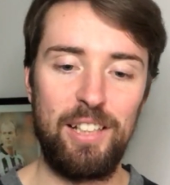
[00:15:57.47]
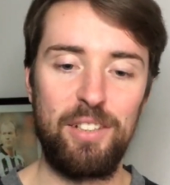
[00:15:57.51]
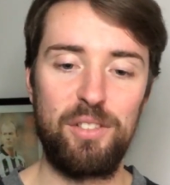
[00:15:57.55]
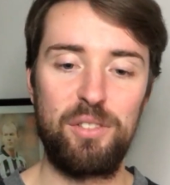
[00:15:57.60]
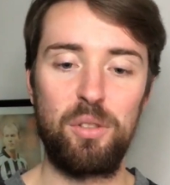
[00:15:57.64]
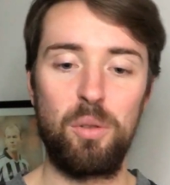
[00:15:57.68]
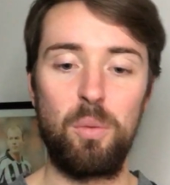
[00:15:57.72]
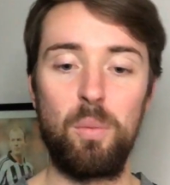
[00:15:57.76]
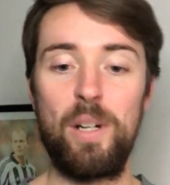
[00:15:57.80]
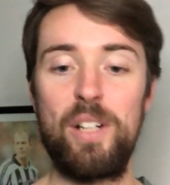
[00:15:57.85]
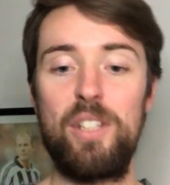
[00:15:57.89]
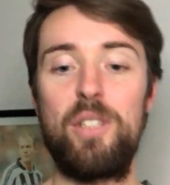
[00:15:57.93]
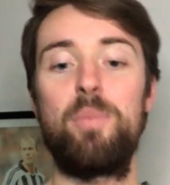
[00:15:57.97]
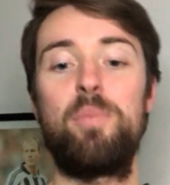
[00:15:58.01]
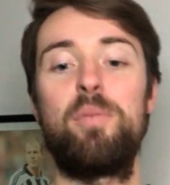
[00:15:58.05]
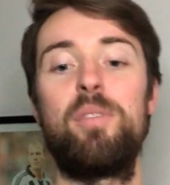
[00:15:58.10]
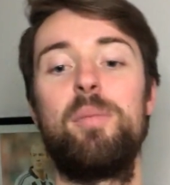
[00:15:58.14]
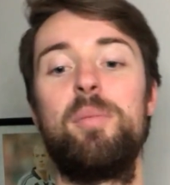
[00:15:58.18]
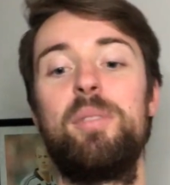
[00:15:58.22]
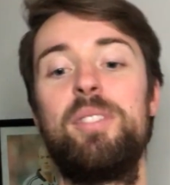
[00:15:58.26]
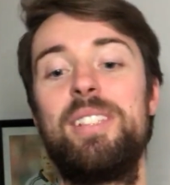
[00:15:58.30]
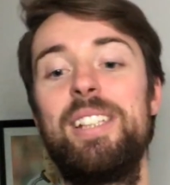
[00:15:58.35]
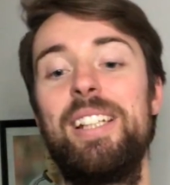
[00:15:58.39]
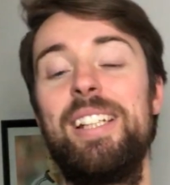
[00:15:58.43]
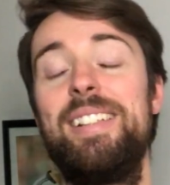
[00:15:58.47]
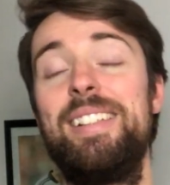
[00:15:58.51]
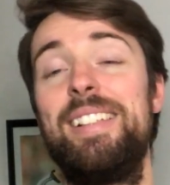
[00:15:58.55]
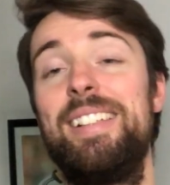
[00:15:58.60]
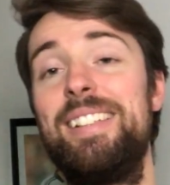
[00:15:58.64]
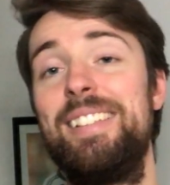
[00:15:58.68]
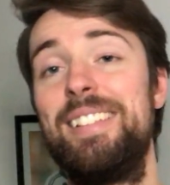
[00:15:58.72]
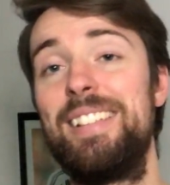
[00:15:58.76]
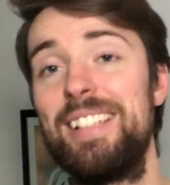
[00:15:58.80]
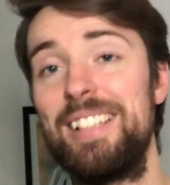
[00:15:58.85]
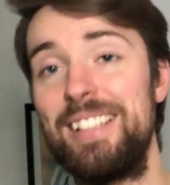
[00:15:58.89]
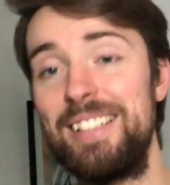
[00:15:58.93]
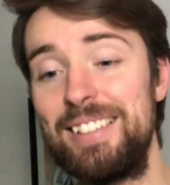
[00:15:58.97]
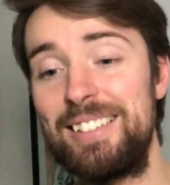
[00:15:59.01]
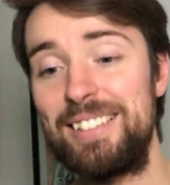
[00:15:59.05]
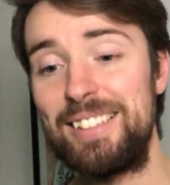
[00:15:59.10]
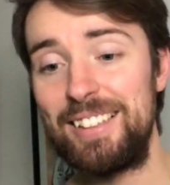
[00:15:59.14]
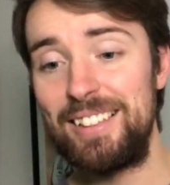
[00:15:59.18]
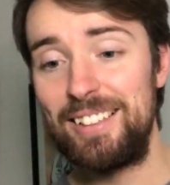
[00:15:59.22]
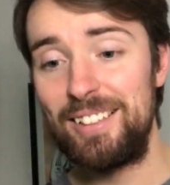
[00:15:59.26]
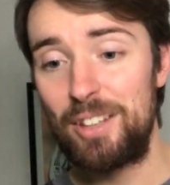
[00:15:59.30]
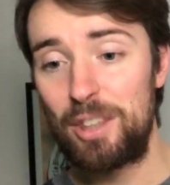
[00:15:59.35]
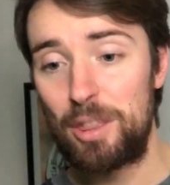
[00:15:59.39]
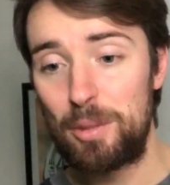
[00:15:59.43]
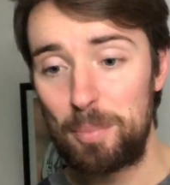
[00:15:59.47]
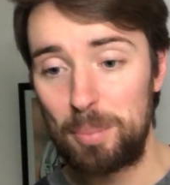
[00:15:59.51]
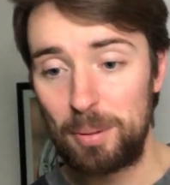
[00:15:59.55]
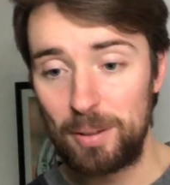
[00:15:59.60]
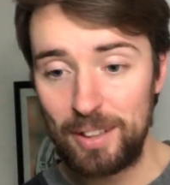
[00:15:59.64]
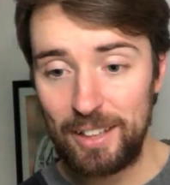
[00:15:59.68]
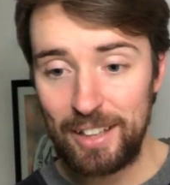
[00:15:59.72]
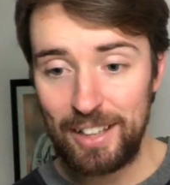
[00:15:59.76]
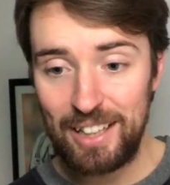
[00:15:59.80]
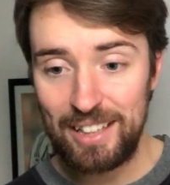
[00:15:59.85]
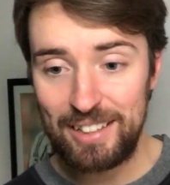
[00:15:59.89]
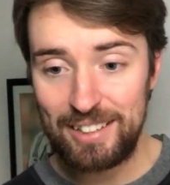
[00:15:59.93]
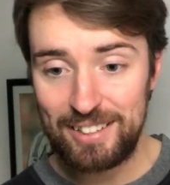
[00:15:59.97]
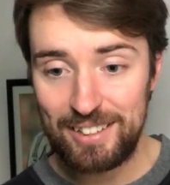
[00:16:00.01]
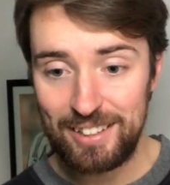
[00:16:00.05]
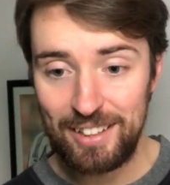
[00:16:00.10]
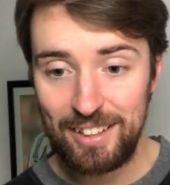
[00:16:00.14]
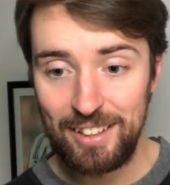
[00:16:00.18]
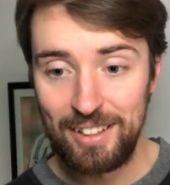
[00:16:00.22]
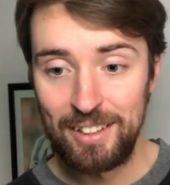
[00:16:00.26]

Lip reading: So West Brom sitting in 19th place,